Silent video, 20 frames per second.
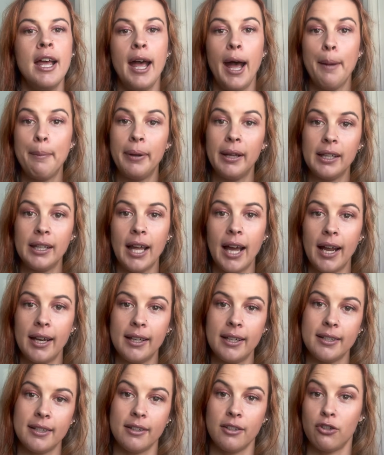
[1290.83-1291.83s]
a
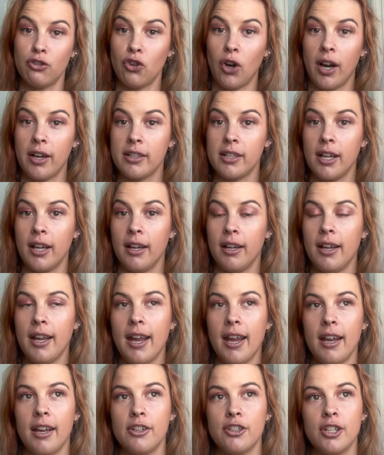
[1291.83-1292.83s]
Pilates instructor
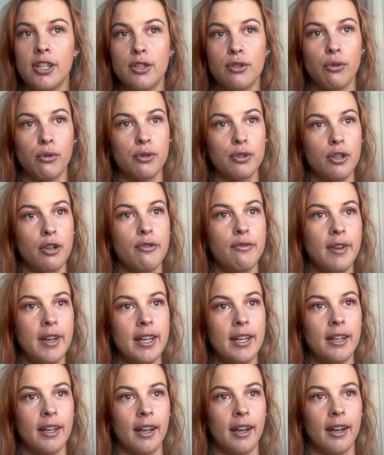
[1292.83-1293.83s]
and she's also
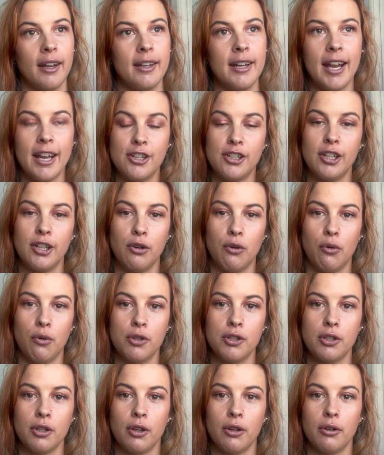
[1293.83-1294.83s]
vegan and she
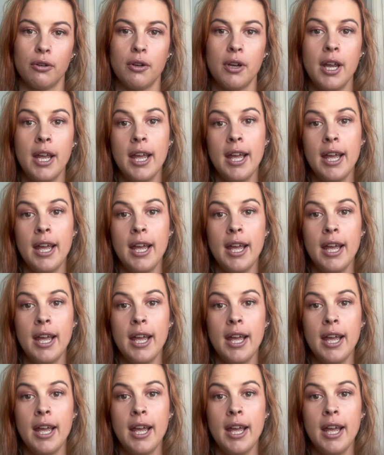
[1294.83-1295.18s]
also